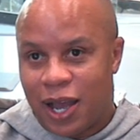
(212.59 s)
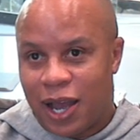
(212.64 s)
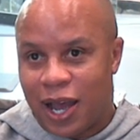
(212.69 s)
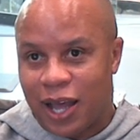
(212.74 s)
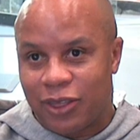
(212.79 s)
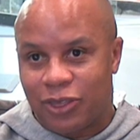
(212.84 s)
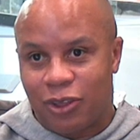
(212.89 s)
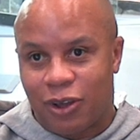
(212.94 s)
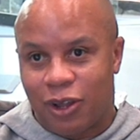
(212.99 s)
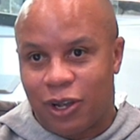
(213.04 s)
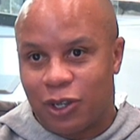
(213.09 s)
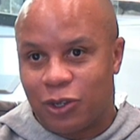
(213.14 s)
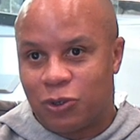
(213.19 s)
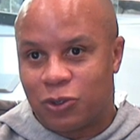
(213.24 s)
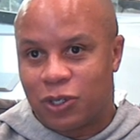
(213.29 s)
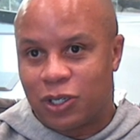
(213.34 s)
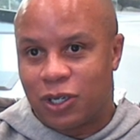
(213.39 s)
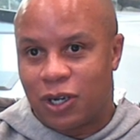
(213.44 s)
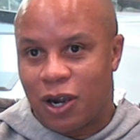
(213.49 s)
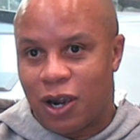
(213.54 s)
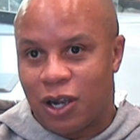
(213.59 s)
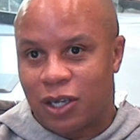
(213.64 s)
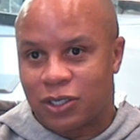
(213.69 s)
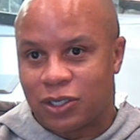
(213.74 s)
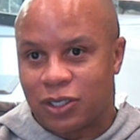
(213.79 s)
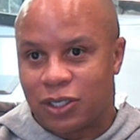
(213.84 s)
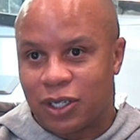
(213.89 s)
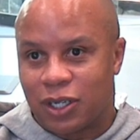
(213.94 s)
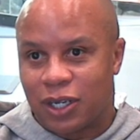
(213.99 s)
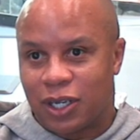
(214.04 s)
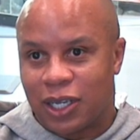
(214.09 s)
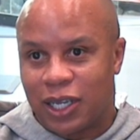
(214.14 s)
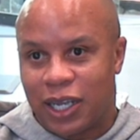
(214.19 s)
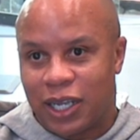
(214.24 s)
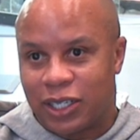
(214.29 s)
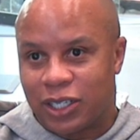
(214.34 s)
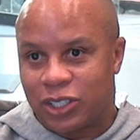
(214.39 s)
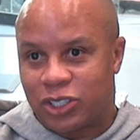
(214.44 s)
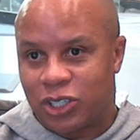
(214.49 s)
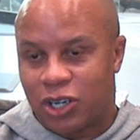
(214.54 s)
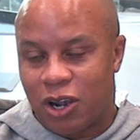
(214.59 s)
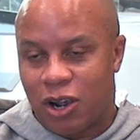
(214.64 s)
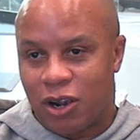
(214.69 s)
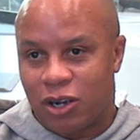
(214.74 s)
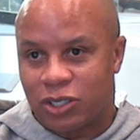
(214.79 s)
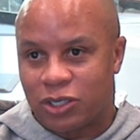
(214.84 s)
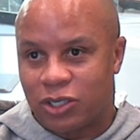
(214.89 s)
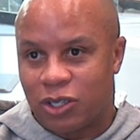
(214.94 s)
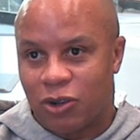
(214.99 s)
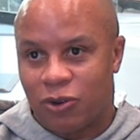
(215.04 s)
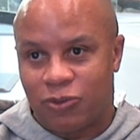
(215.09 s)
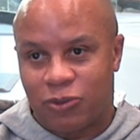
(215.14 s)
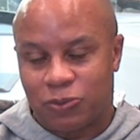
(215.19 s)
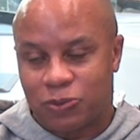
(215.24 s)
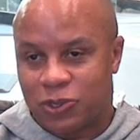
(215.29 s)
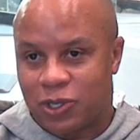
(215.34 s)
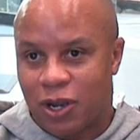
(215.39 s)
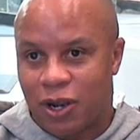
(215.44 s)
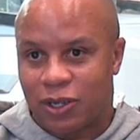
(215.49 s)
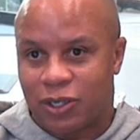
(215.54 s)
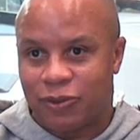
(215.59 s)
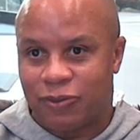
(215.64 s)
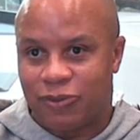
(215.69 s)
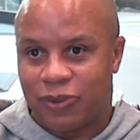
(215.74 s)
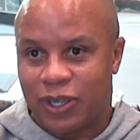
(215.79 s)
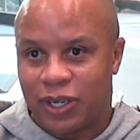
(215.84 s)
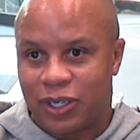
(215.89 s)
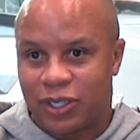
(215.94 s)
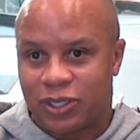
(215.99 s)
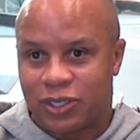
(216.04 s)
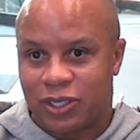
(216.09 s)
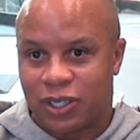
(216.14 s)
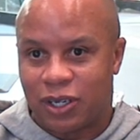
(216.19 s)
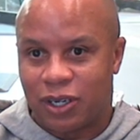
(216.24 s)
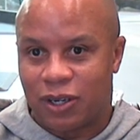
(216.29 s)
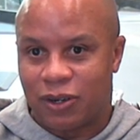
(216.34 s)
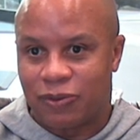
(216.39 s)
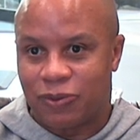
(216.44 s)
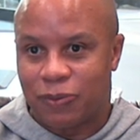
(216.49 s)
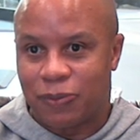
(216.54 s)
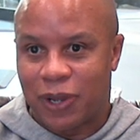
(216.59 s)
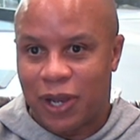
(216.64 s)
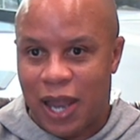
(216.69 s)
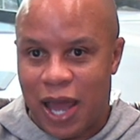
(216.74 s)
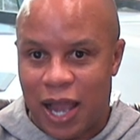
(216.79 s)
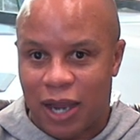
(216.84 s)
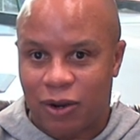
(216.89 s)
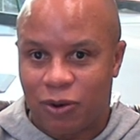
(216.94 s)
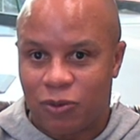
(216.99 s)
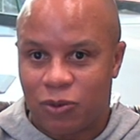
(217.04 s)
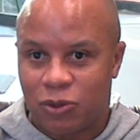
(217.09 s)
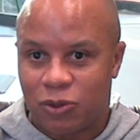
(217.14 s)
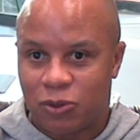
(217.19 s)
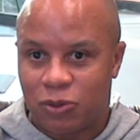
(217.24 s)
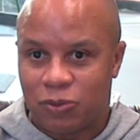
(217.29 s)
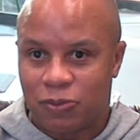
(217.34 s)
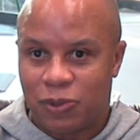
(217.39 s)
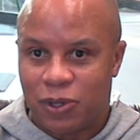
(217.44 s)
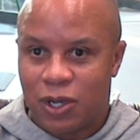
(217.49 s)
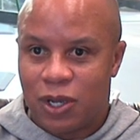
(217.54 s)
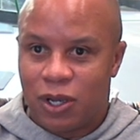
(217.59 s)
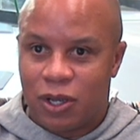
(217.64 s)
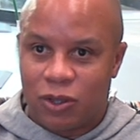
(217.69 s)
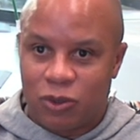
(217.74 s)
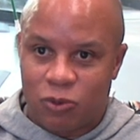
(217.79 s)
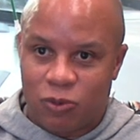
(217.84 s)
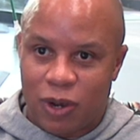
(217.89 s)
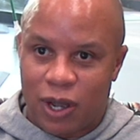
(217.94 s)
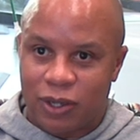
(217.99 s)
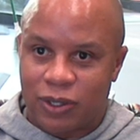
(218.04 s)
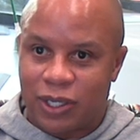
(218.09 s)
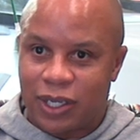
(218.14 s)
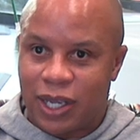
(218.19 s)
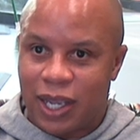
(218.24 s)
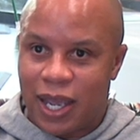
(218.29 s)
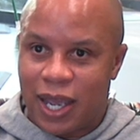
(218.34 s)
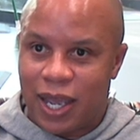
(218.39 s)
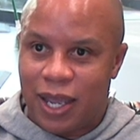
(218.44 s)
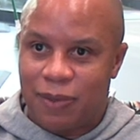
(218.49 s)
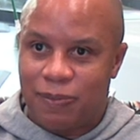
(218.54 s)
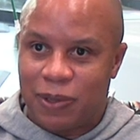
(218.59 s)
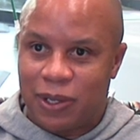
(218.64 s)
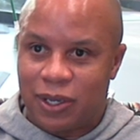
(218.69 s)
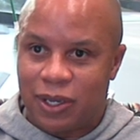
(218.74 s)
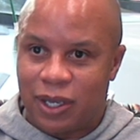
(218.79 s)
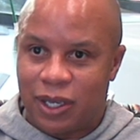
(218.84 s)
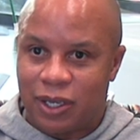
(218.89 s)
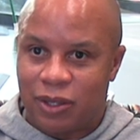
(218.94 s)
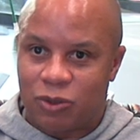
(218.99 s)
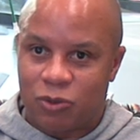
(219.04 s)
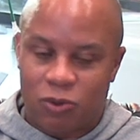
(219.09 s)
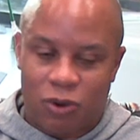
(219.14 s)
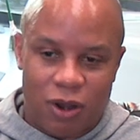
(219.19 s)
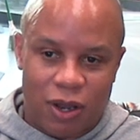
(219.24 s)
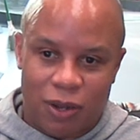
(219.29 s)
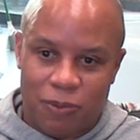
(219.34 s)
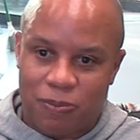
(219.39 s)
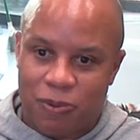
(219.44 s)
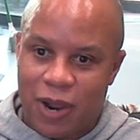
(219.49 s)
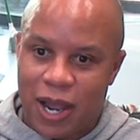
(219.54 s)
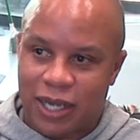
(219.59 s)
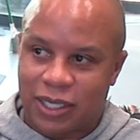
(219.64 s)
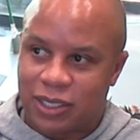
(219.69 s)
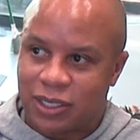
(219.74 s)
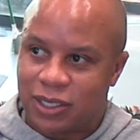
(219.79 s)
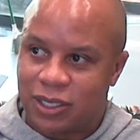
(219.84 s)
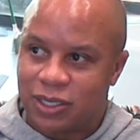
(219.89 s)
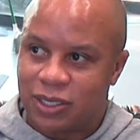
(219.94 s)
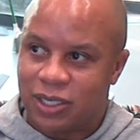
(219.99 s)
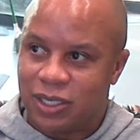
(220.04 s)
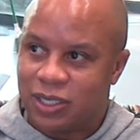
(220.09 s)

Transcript: I thought Luka Garza led the charge, though, from start to finish, from the locker room throughout the game and through all the practices.